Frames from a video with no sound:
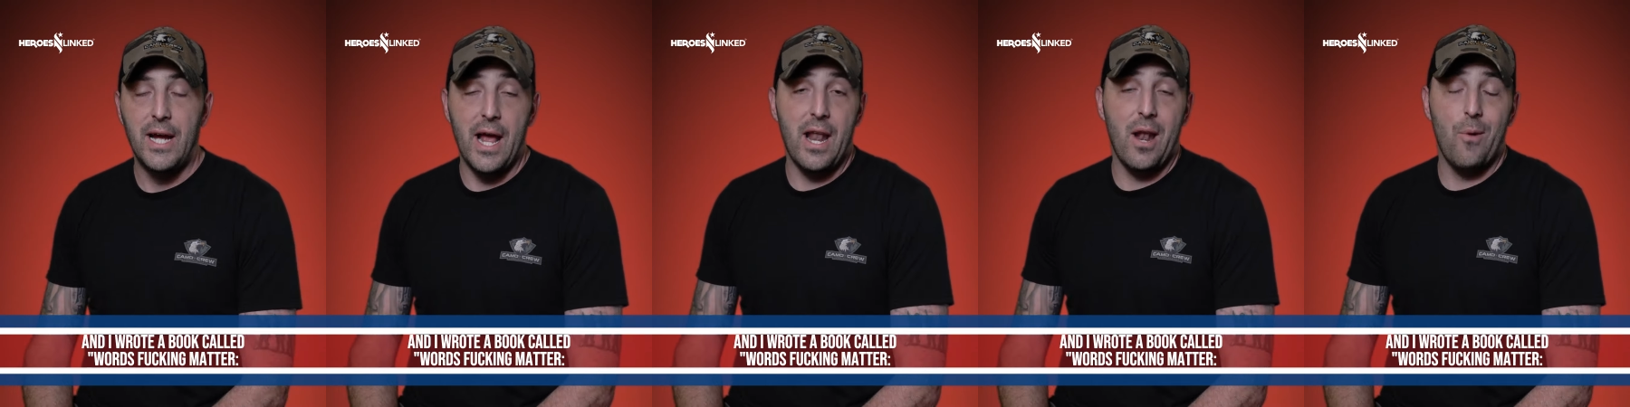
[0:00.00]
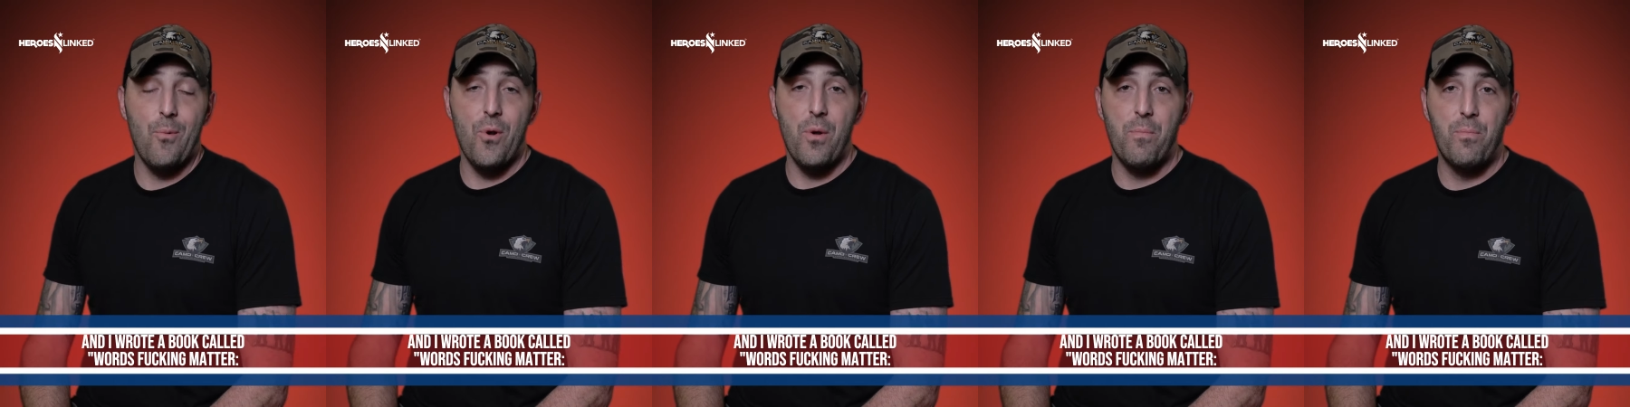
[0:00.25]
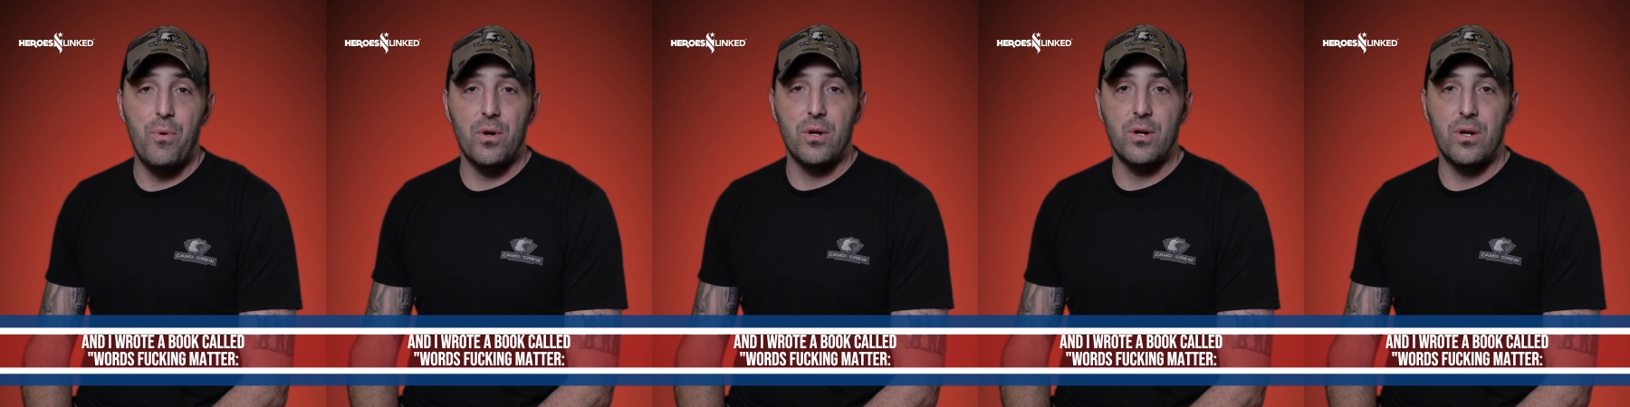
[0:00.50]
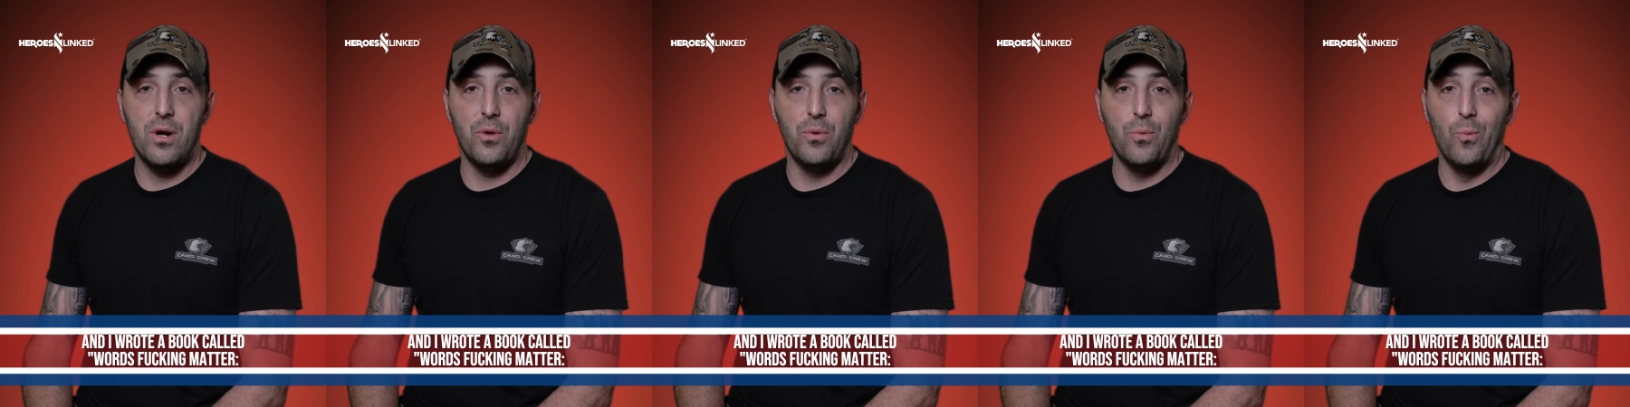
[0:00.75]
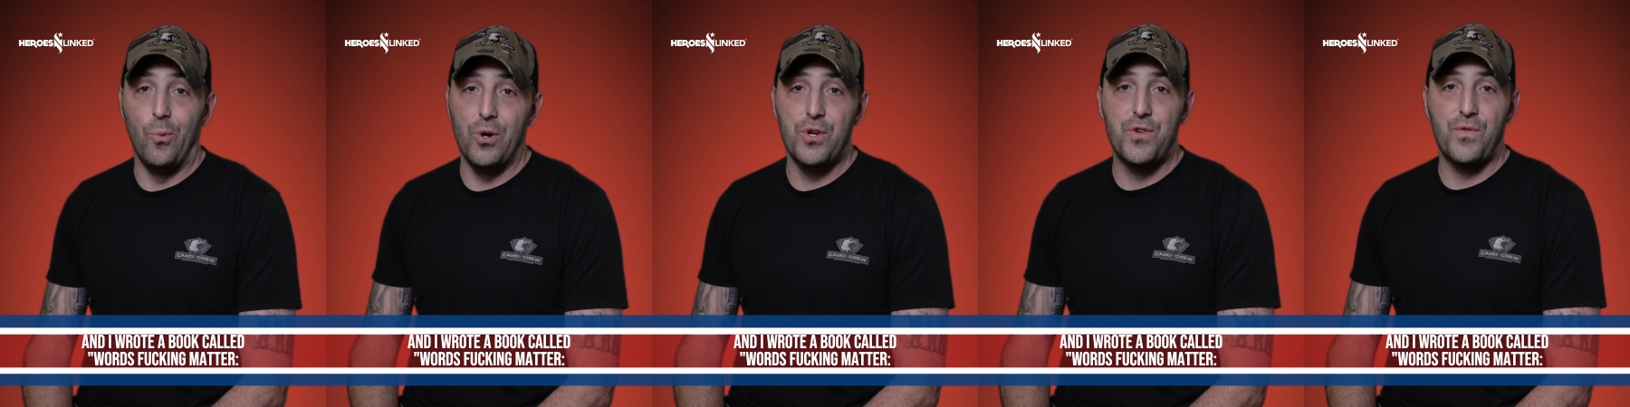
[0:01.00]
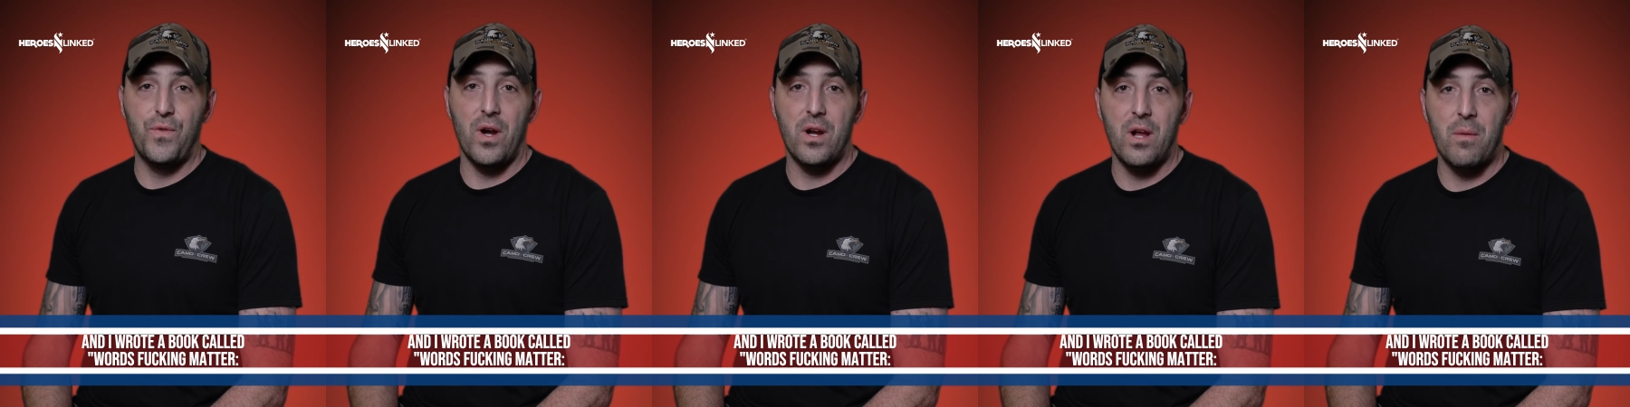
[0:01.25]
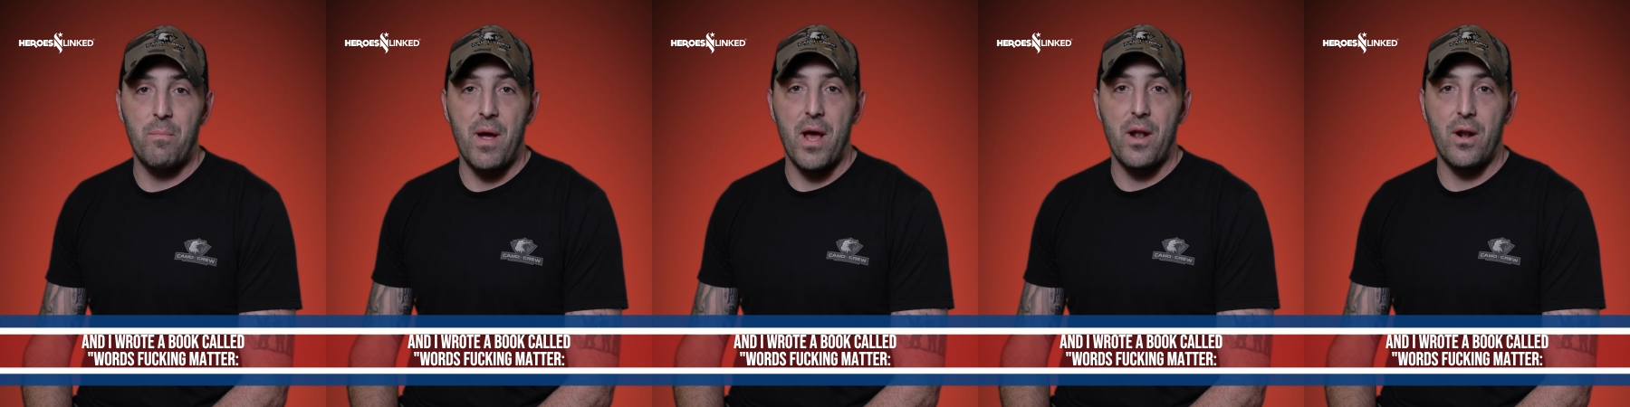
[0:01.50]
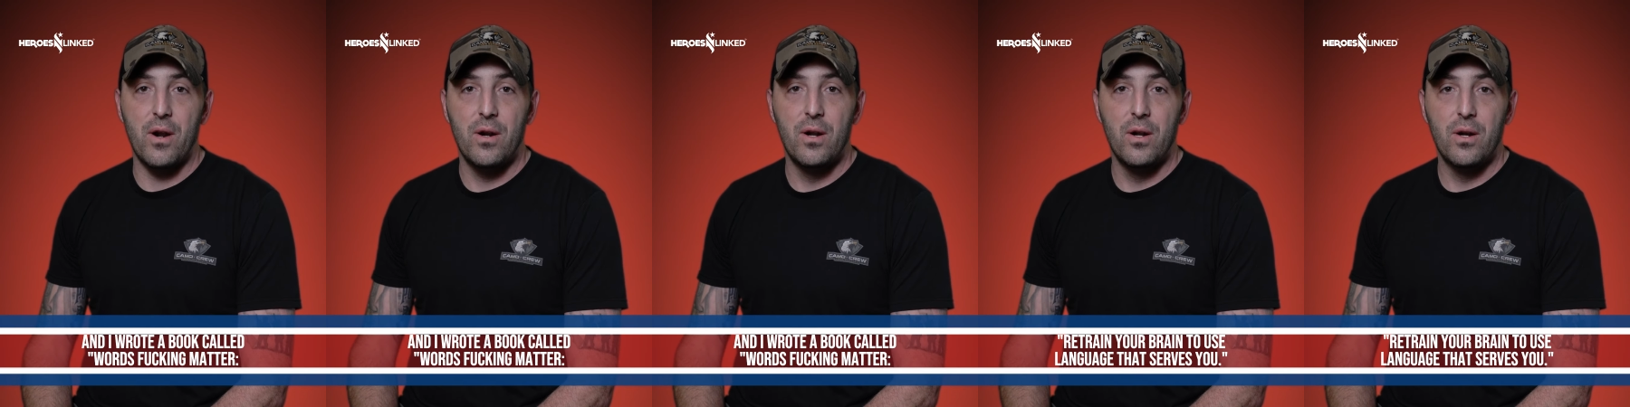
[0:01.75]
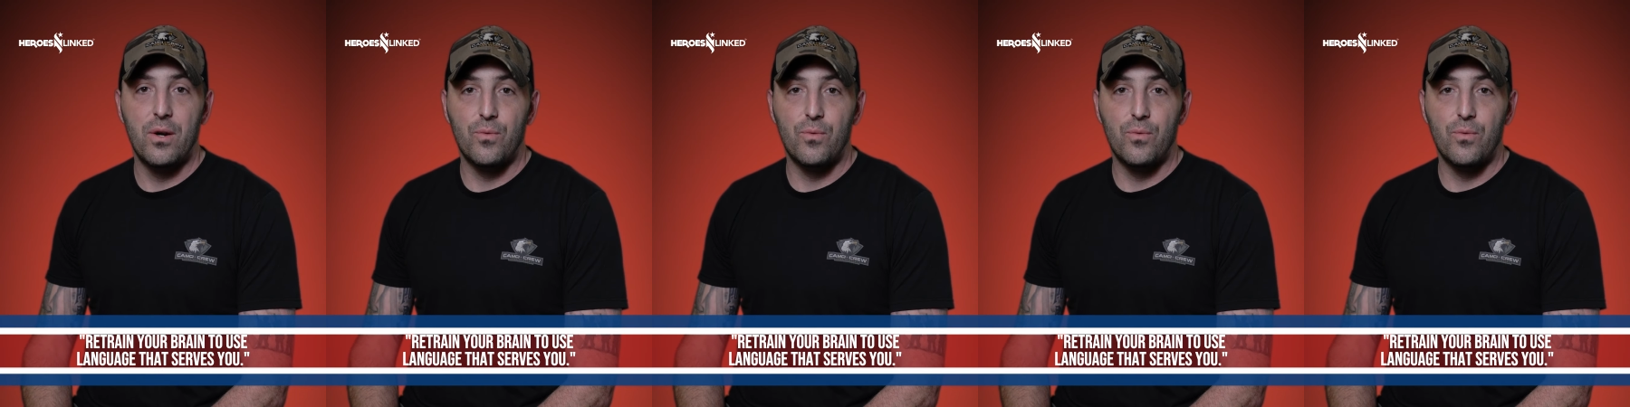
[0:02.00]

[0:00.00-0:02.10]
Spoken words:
And I wrote a book called Words Fucking Matter.